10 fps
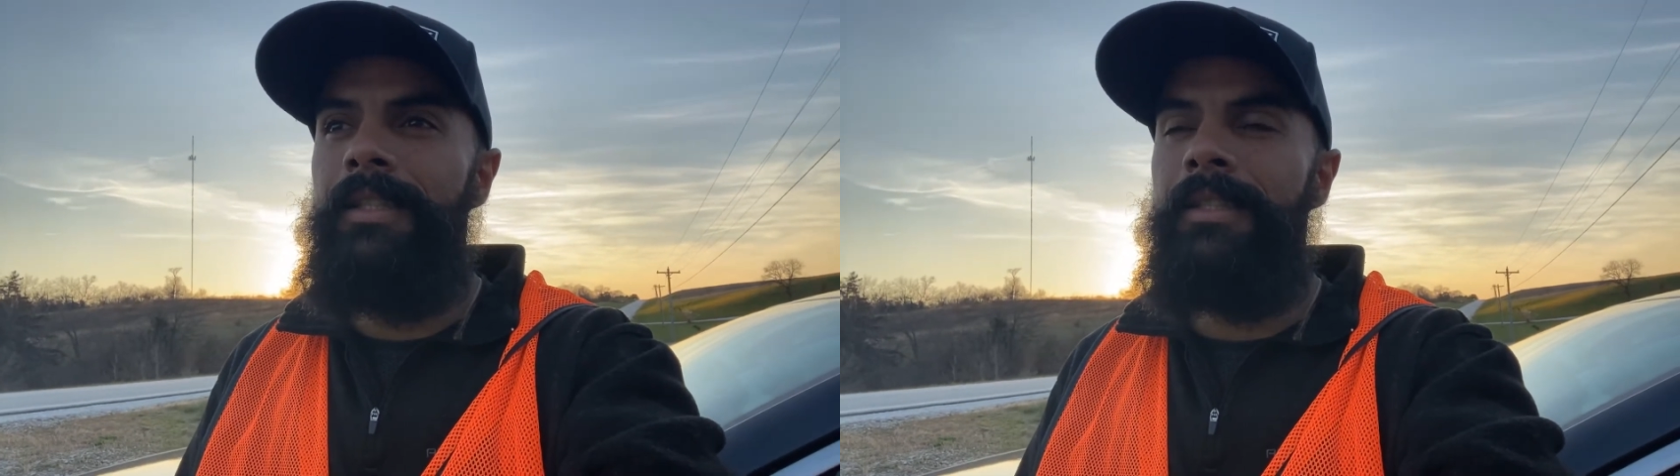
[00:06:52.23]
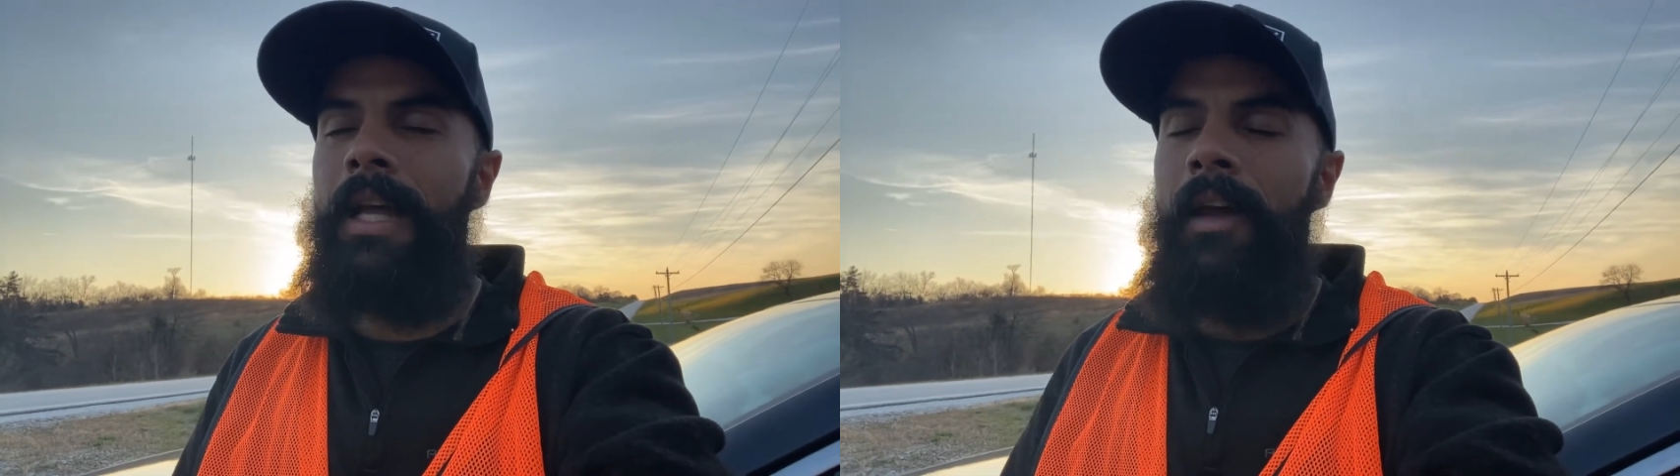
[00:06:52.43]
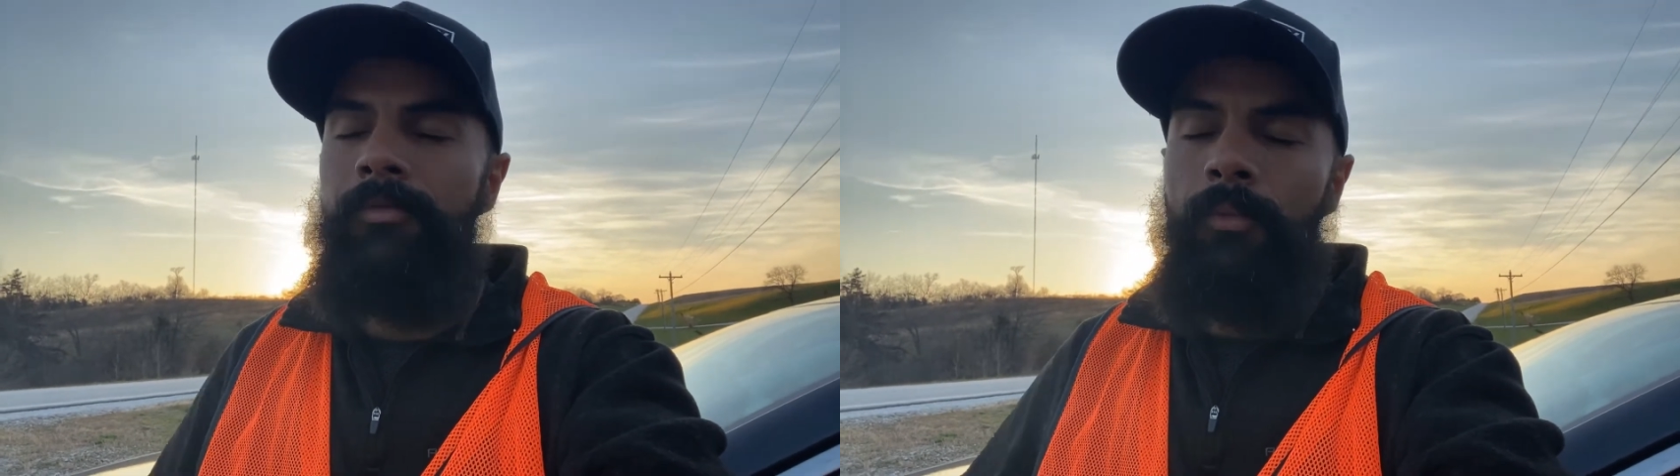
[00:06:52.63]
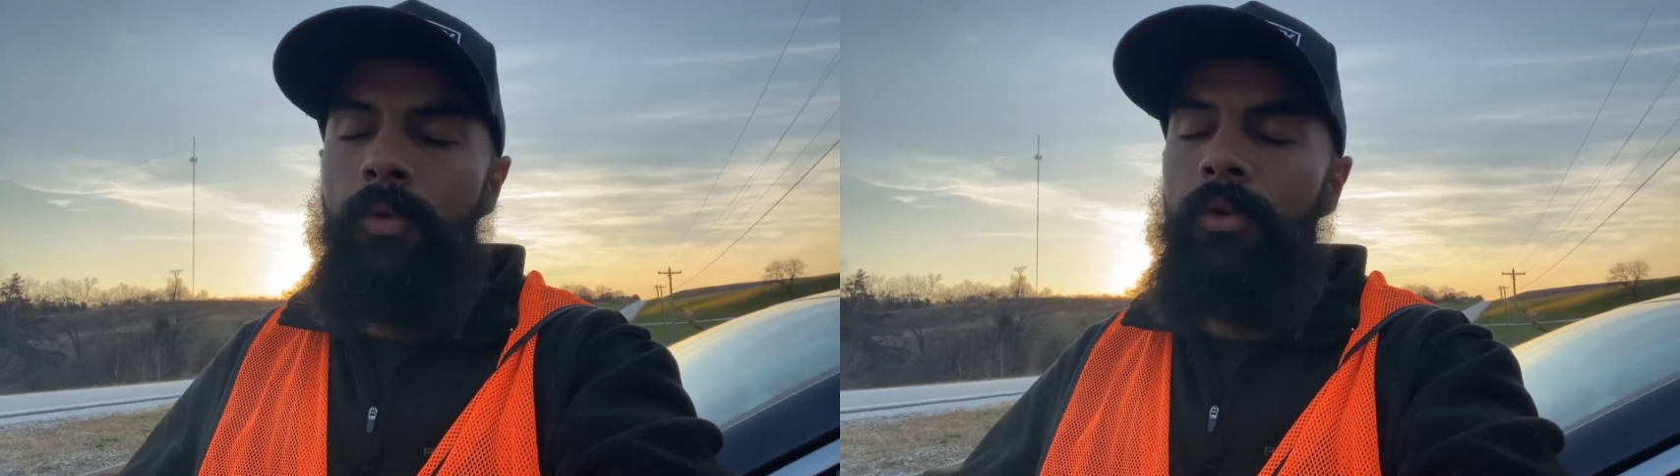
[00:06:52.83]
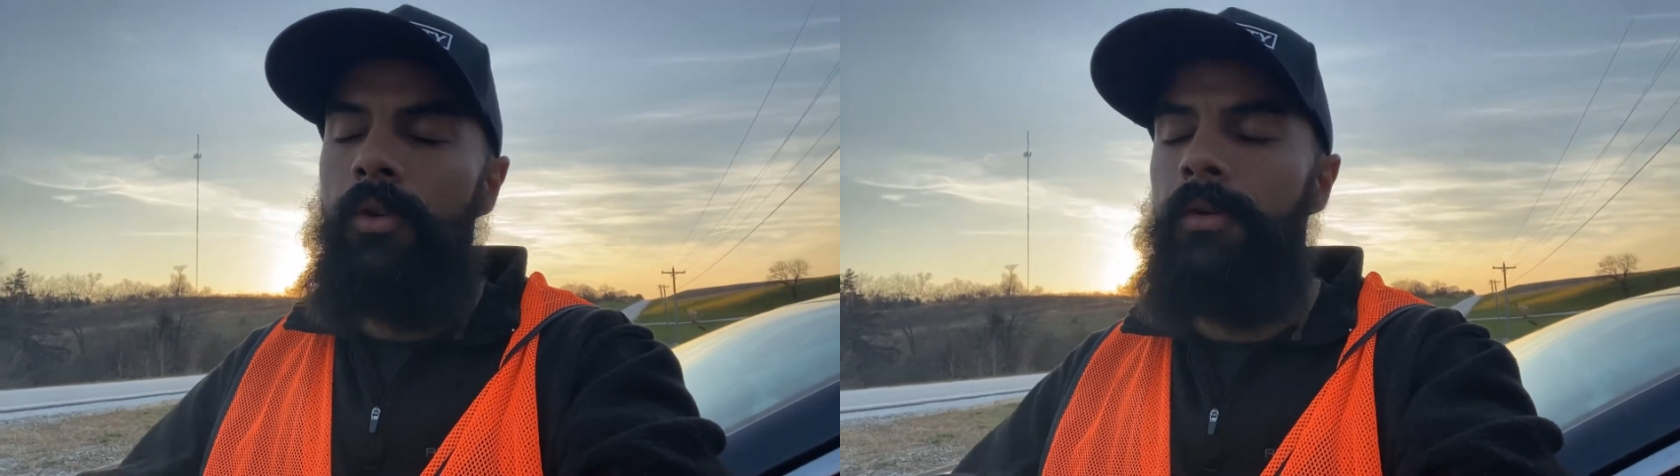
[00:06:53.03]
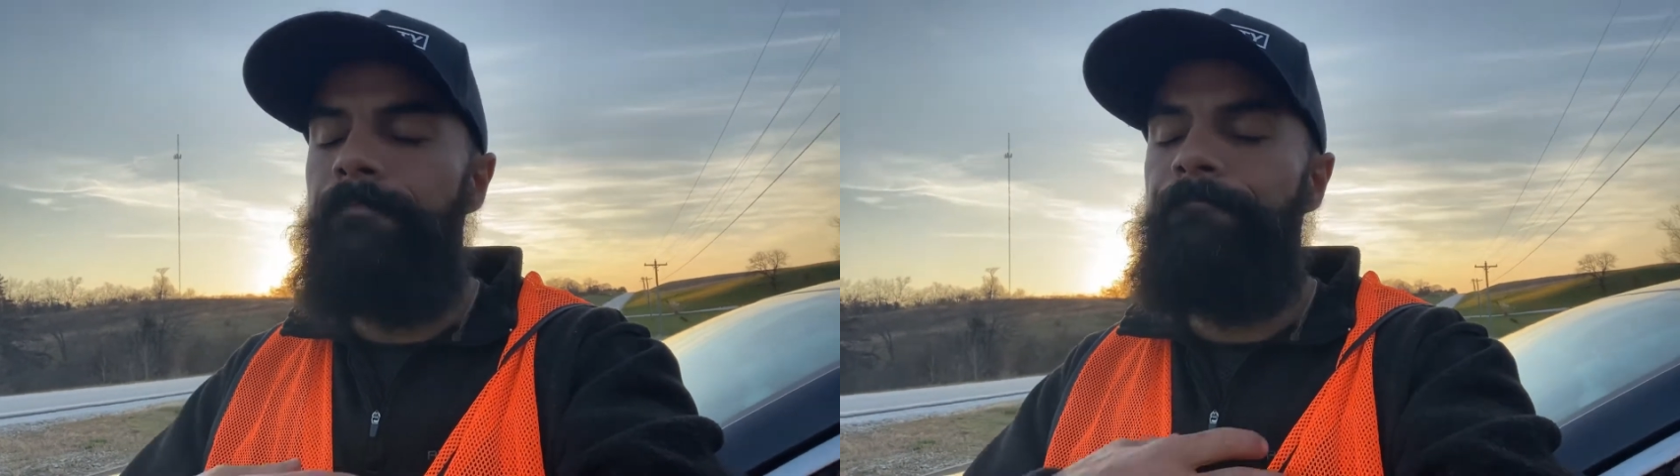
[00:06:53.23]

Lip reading: to have more,